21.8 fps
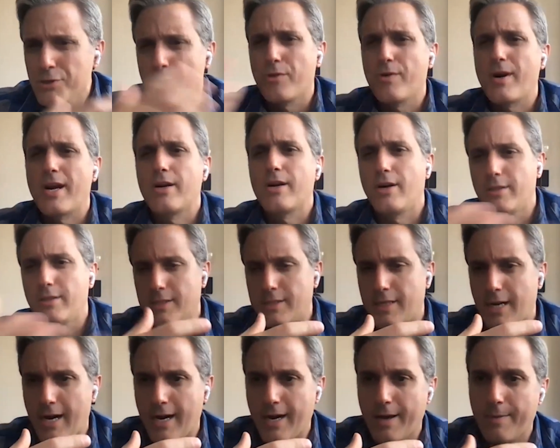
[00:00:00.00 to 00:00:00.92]
So throughout all
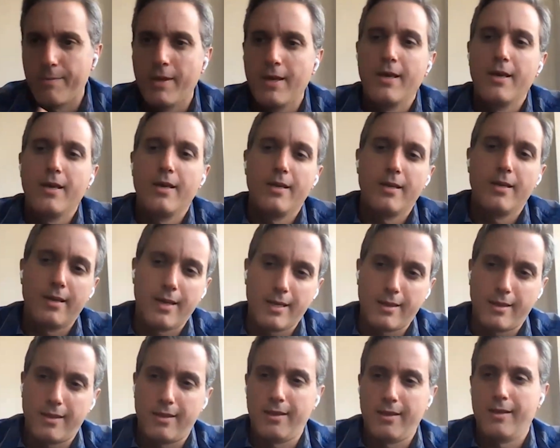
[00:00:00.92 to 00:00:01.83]
this time, you
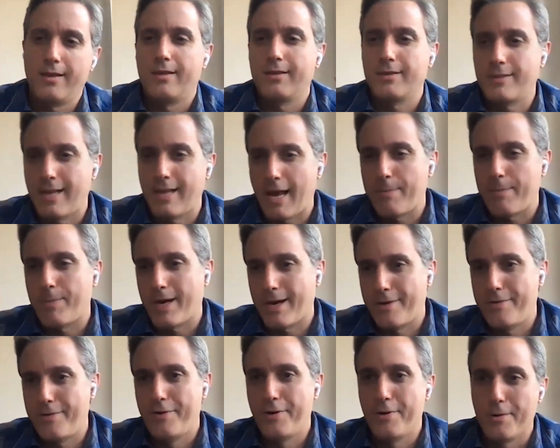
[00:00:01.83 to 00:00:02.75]
get the
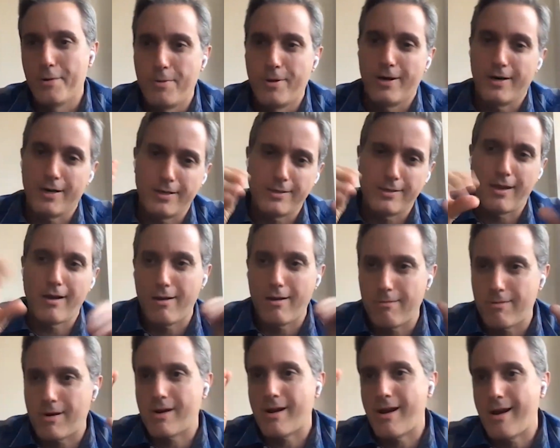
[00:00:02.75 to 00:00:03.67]
snapback from the market. It's like,
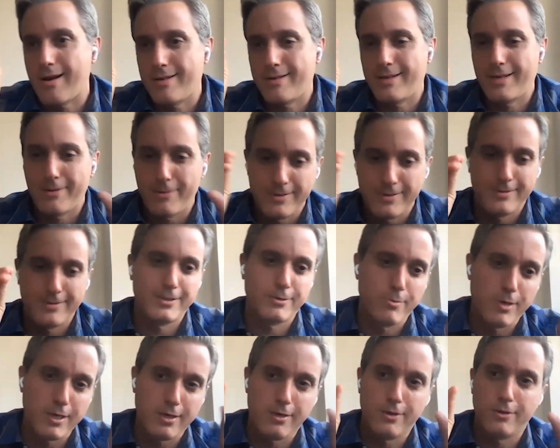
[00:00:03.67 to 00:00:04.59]
oh my God, like
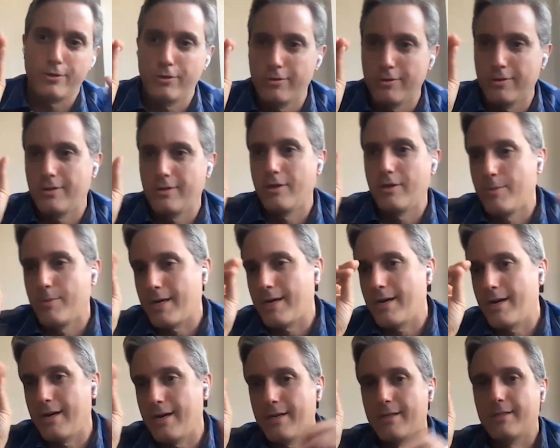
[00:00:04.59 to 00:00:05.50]
what's Mako doing? Oh my
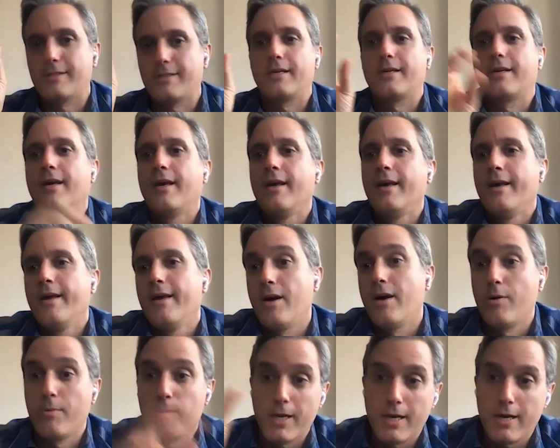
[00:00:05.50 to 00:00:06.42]
God. It's like,
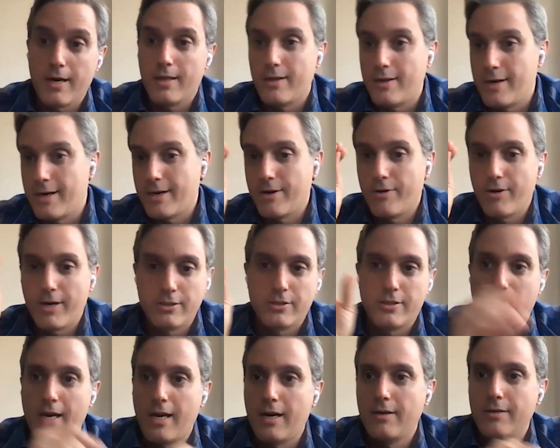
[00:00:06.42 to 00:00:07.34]
oh my God, their head
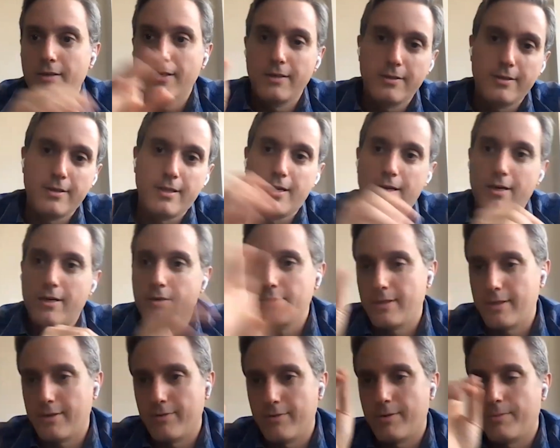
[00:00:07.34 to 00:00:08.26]
grades are down here and there.
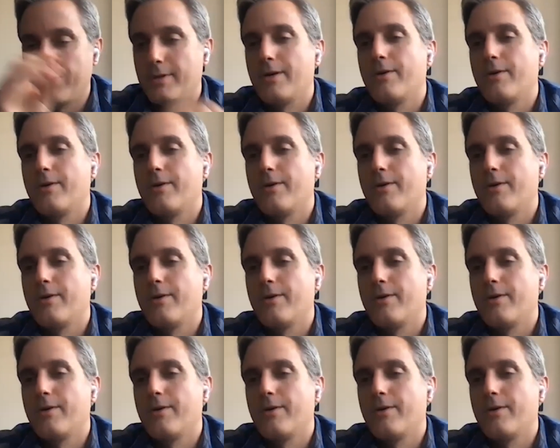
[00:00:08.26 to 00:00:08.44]
Like